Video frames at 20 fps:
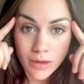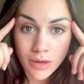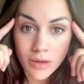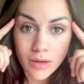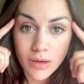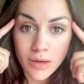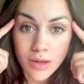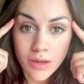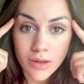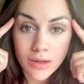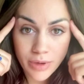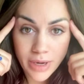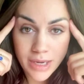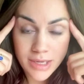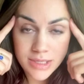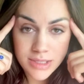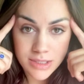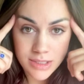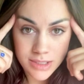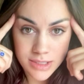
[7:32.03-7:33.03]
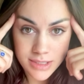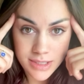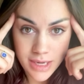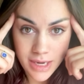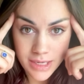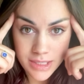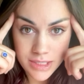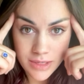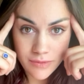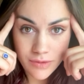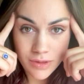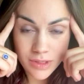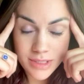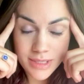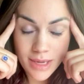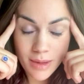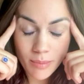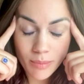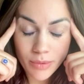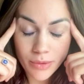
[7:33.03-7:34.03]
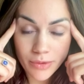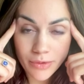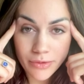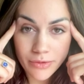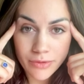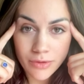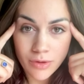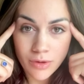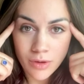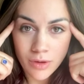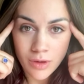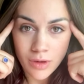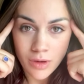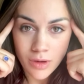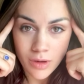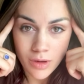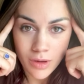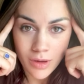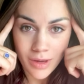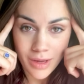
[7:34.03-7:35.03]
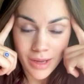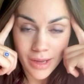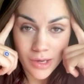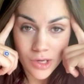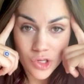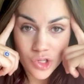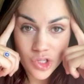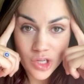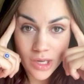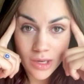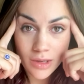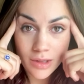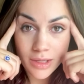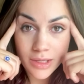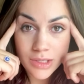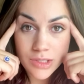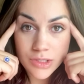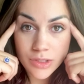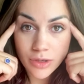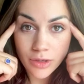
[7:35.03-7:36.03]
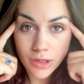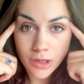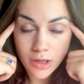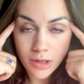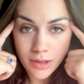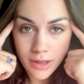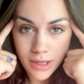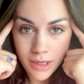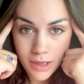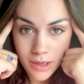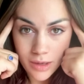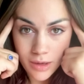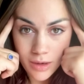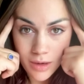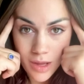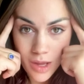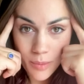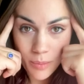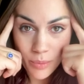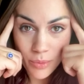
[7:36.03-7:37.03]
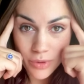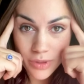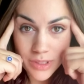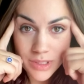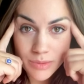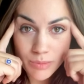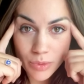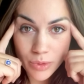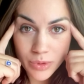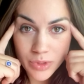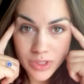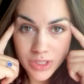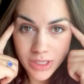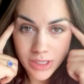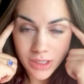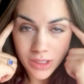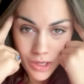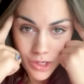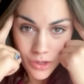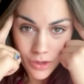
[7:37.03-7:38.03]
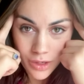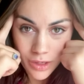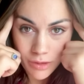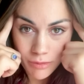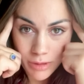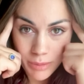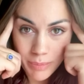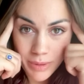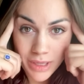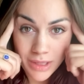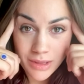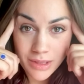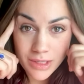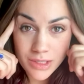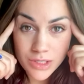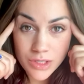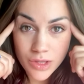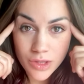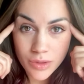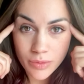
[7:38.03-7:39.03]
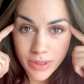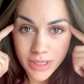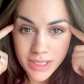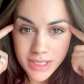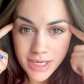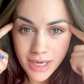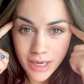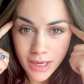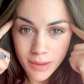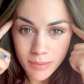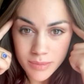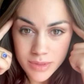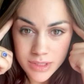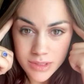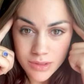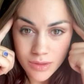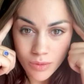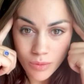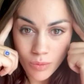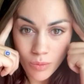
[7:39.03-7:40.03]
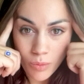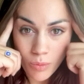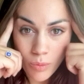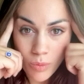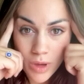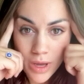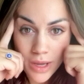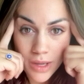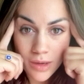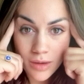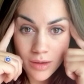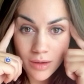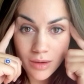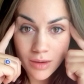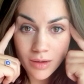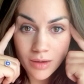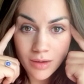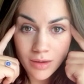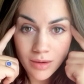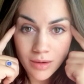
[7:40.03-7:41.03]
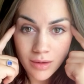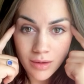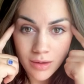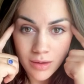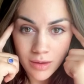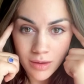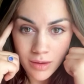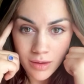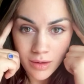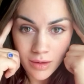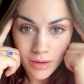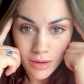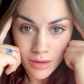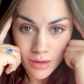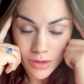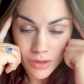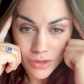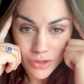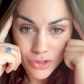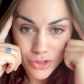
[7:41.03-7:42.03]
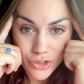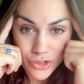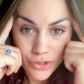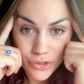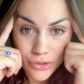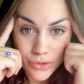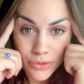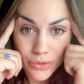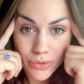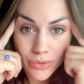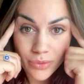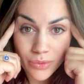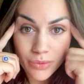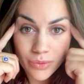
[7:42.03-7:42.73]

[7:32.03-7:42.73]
going to press the sides of your temples and gently circulate in an upwards motion. And you're going to repeat this 3 times. 1, 2,